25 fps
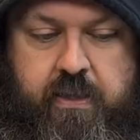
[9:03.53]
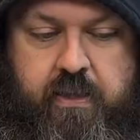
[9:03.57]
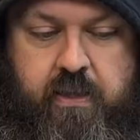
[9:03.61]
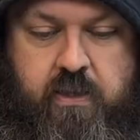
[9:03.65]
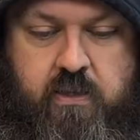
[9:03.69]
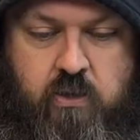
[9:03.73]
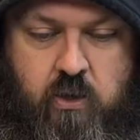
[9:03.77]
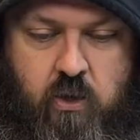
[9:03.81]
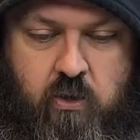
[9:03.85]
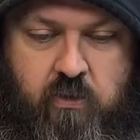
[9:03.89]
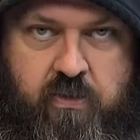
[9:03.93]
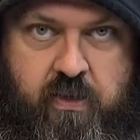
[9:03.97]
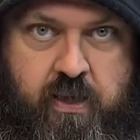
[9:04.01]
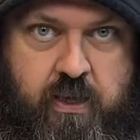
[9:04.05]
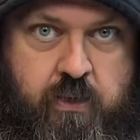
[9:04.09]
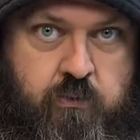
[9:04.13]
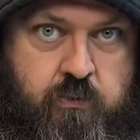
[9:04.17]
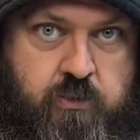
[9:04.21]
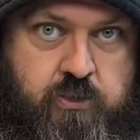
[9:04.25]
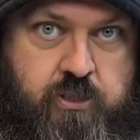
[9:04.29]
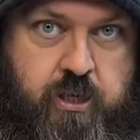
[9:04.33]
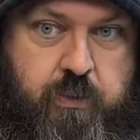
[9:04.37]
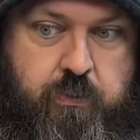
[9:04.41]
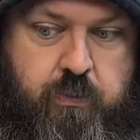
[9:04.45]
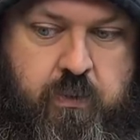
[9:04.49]
this whole thing
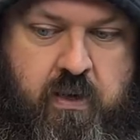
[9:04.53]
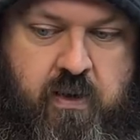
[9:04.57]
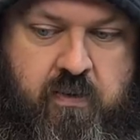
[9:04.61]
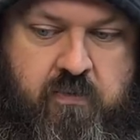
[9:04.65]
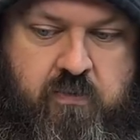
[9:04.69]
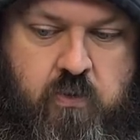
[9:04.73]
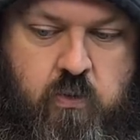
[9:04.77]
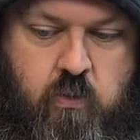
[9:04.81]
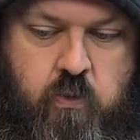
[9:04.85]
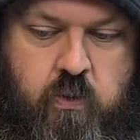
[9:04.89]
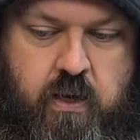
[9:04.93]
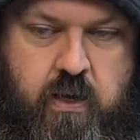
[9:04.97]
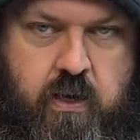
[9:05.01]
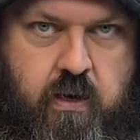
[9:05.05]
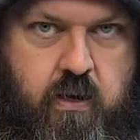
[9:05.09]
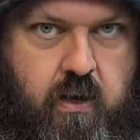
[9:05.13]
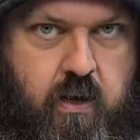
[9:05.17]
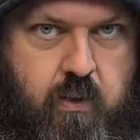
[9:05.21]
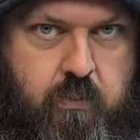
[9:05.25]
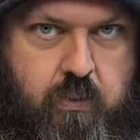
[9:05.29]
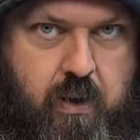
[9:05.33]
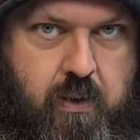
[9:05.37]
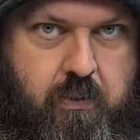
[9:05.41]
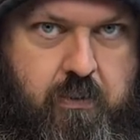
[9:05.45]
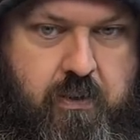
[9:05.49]
was cheap enough to where
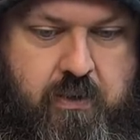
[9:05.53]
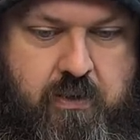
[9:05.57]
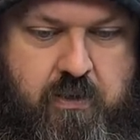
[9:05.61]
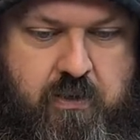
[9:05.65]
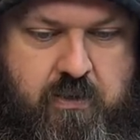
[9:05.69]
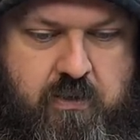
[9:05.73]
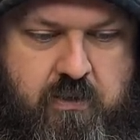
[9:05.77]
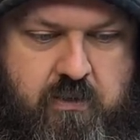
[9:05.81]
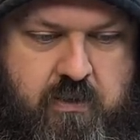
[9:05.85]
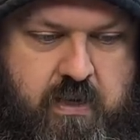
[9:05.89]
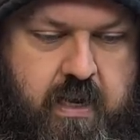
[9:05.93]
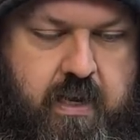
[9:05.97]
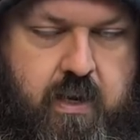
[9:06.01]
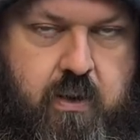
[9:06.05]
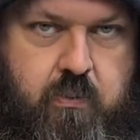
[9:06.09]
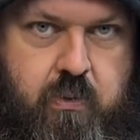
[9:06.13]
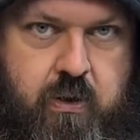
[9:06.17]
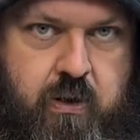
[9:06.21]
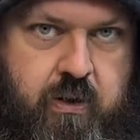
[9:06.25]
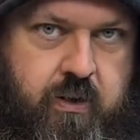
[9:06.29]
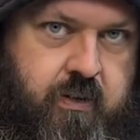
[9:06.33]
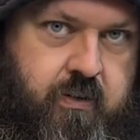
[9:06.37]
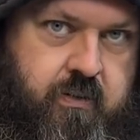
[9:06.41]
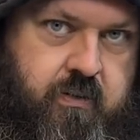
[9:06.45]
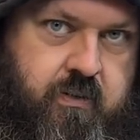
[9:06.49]
I'll probably just take it
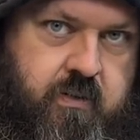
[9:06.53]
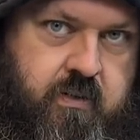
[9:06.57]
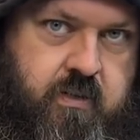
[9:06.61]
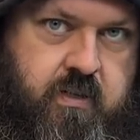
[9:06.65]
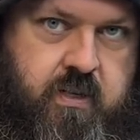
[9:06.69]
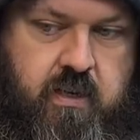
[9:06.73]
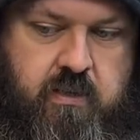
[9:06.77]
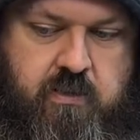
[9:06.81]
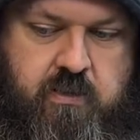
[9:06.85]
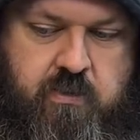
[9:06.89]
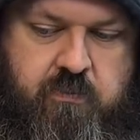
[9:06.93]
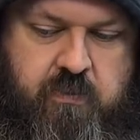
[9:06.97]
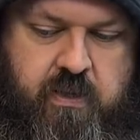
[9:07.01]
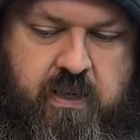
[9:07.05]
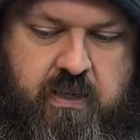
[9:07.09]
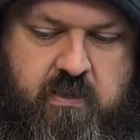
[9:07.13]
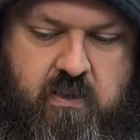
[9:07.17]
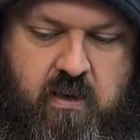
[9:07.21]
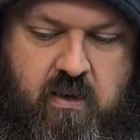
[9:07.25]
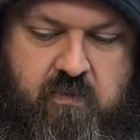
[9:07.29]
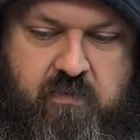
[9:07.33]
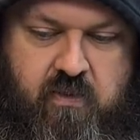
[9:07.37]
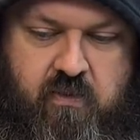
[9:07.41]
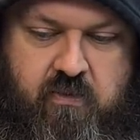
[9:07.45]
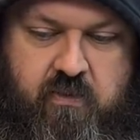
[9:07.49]
apart and sell some things
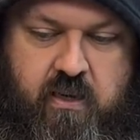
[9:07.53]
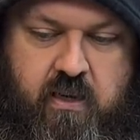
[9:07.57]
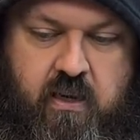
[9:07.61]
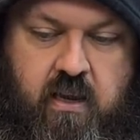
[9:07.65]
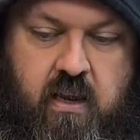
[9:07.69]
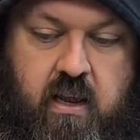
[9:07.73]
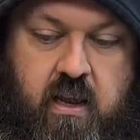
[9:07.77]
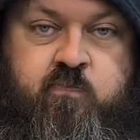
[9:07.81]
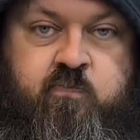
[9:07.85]
off of it.